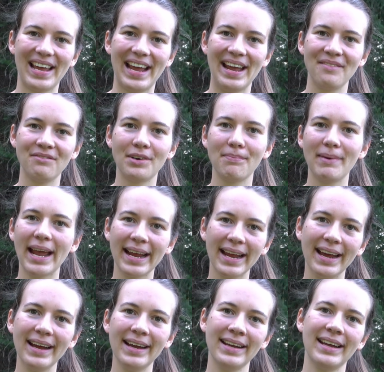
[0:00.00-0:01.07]
I'm
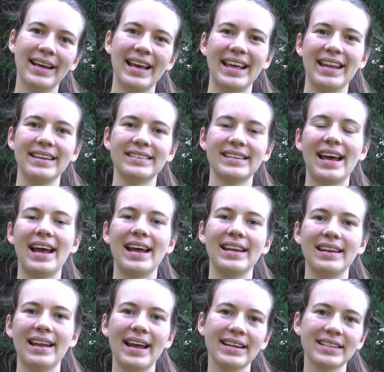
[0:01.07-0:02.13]
Rebecca and I
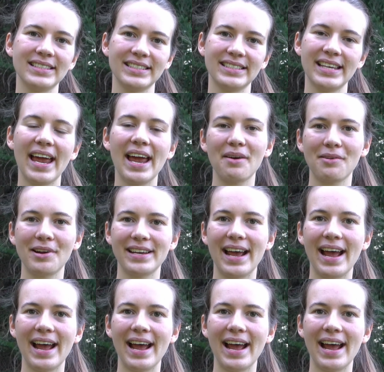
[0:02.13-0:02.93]
like to share what